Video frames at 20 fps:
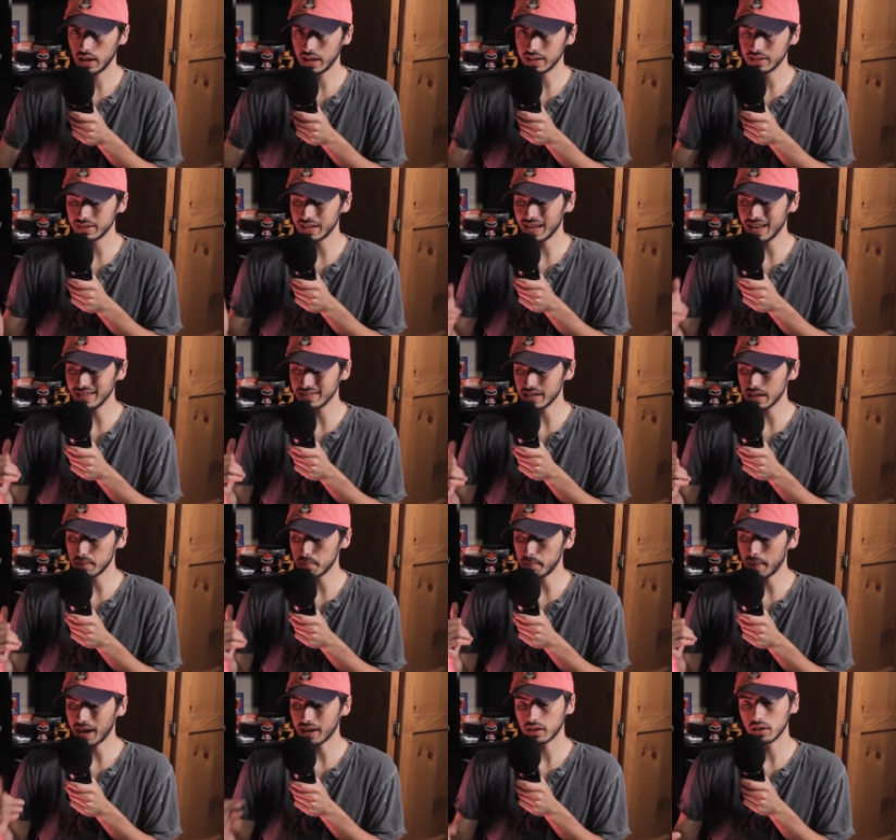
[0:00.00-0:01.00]
And as
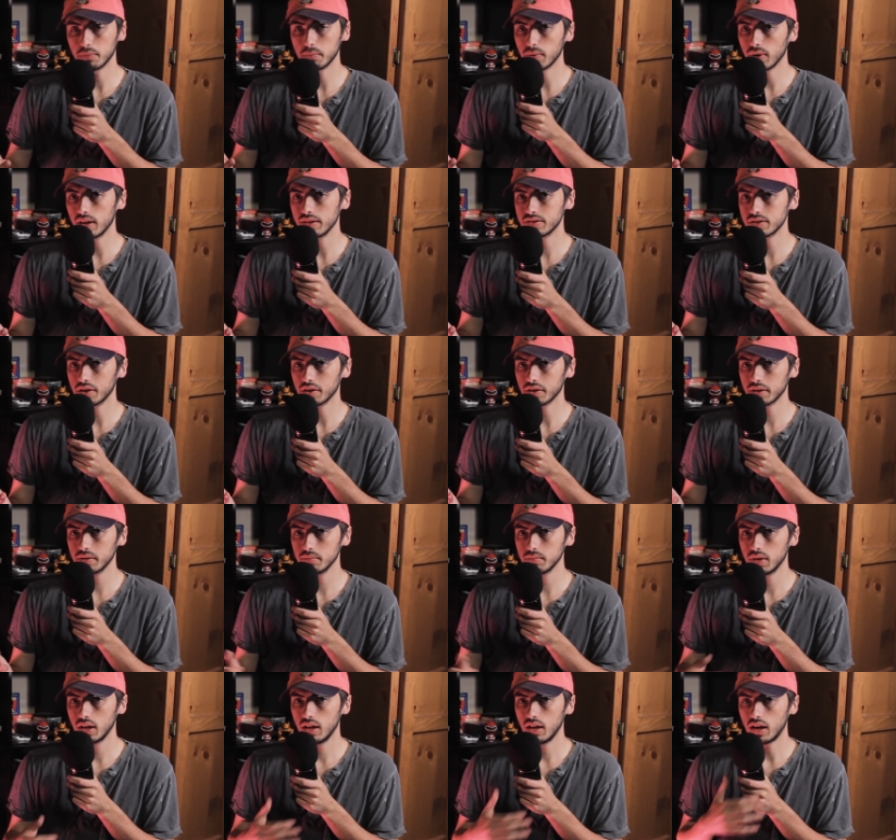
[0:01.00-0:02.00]
a backup ride
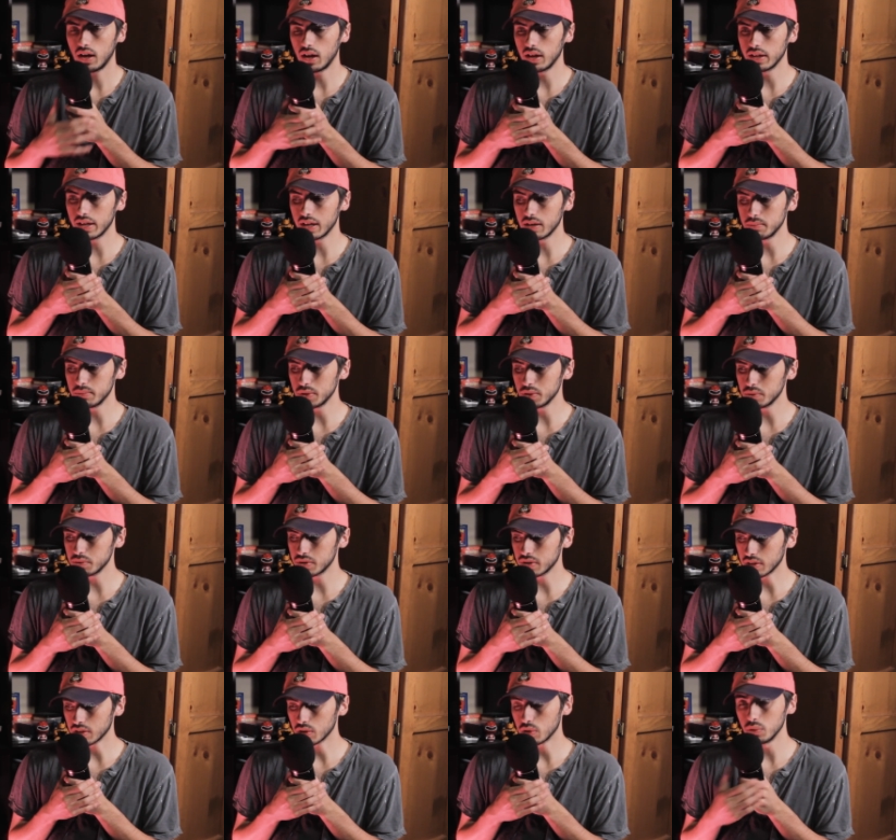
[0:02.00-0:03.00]
target, I am
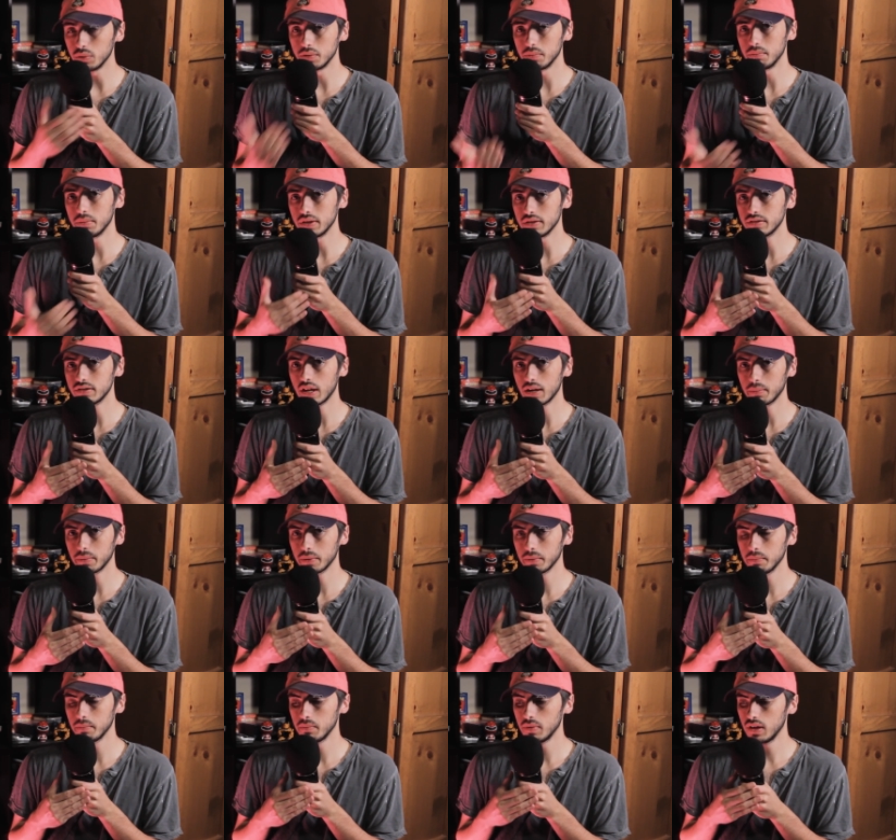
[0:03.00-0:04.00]
using Golden Beast
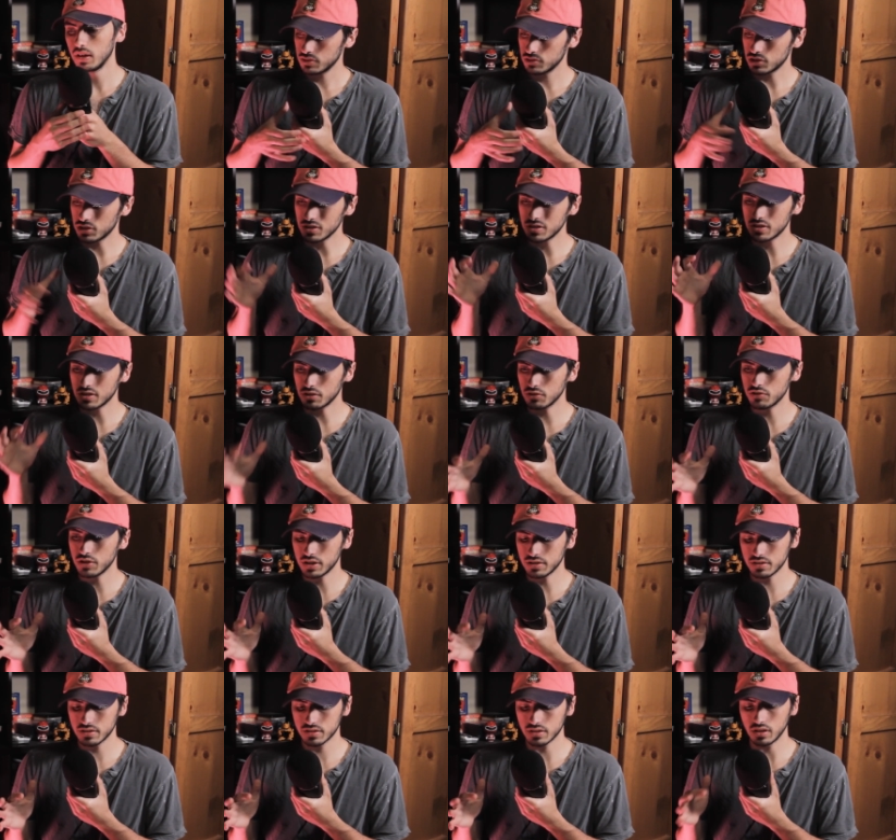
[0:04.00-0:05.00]
Tamer. She
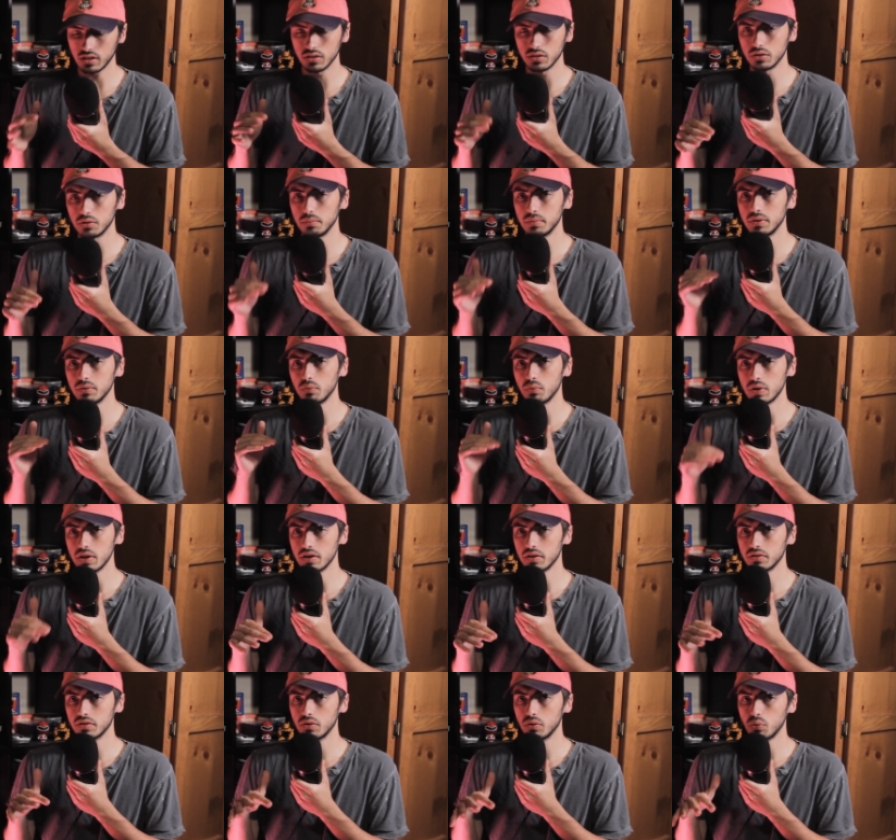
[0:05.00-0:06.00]
synergizes a little bit
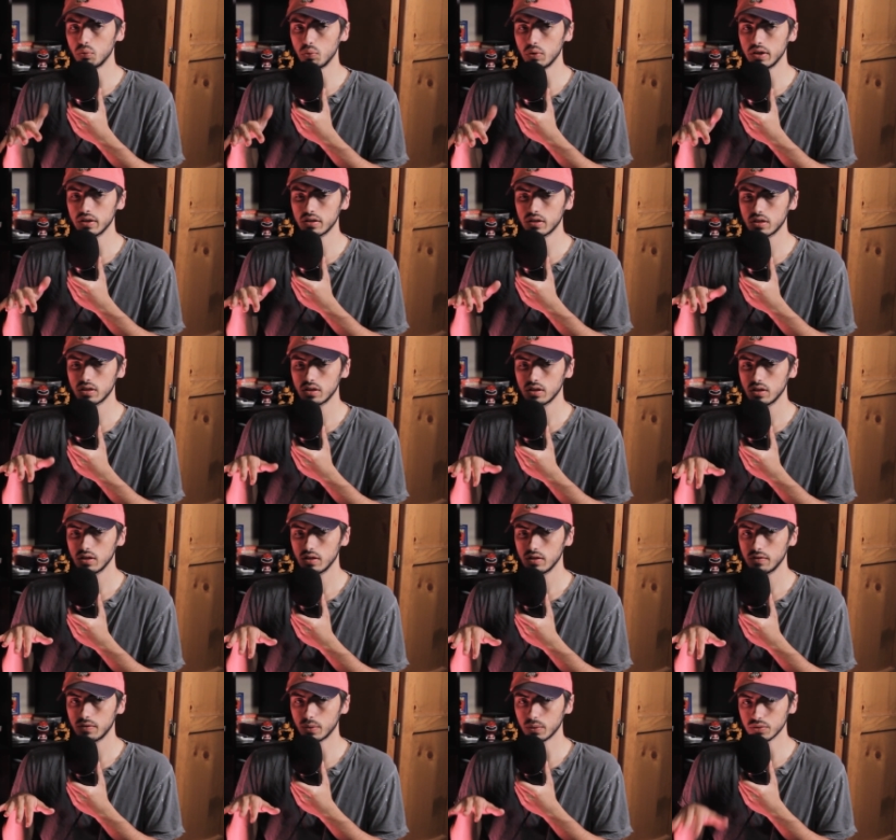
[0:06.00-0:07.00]
weird with
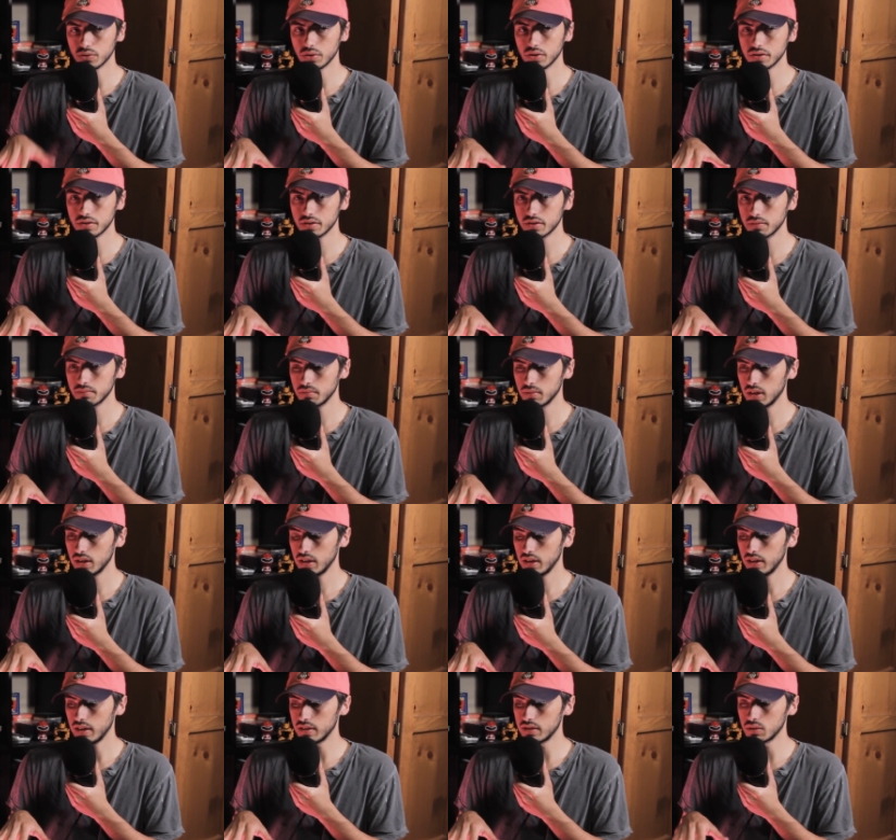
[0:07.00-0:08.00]
Fortress
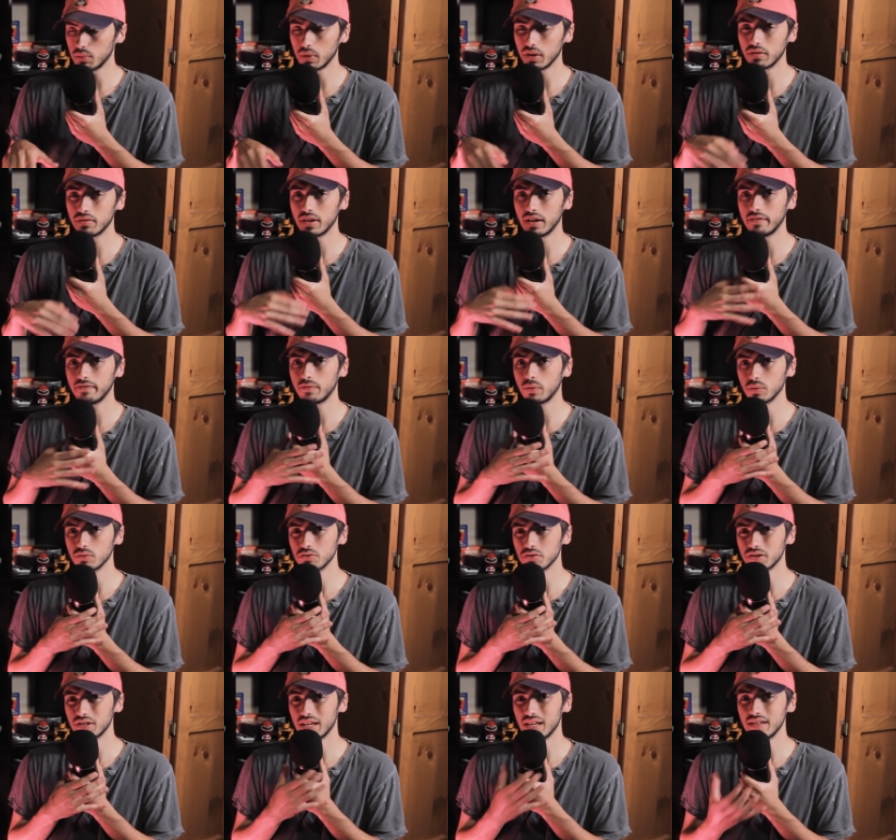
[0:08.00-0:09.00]
in the way of that
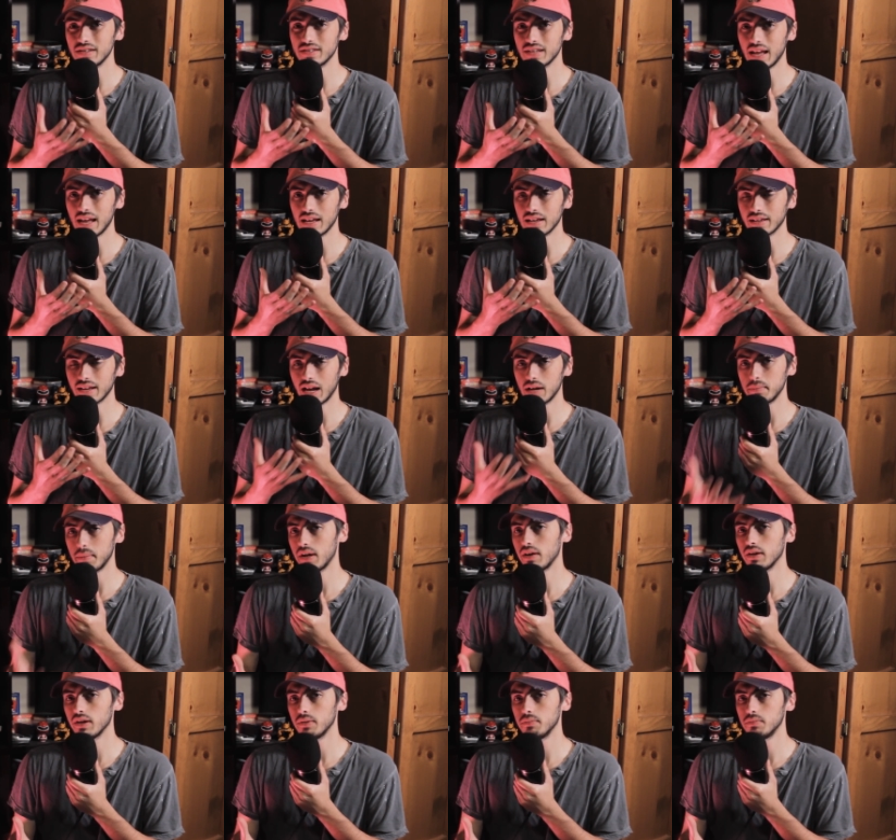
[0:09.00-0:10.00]
Fortress is a
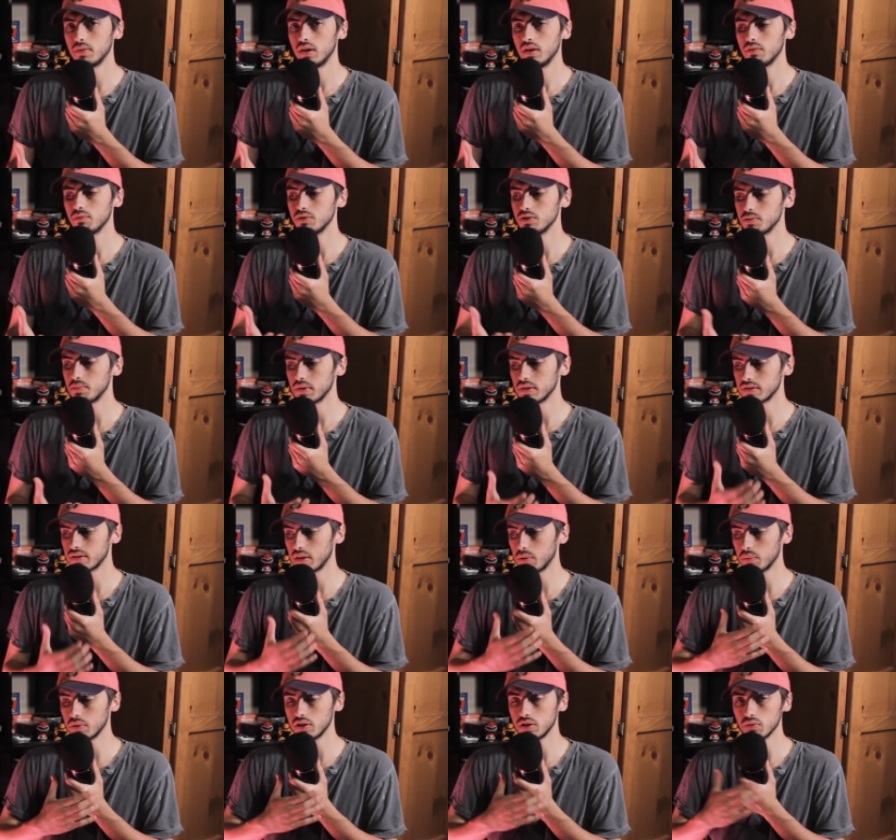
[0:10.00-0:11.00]
chimera, which means
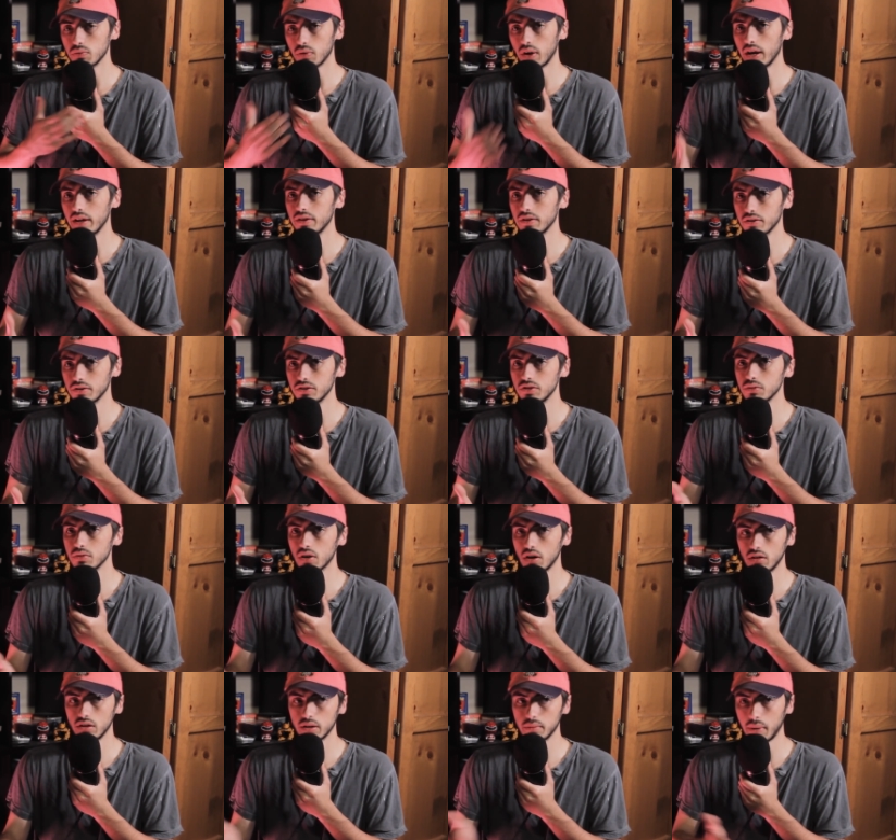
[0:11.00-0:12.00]
that when you ride her, you
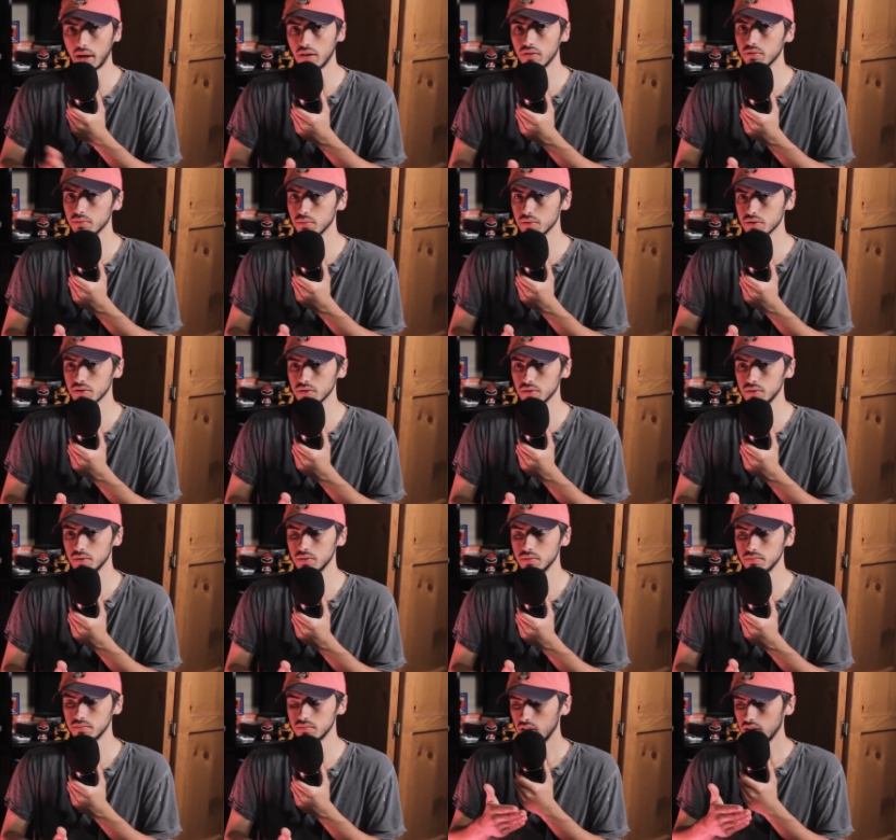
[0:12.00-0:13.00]
call him out from the soul.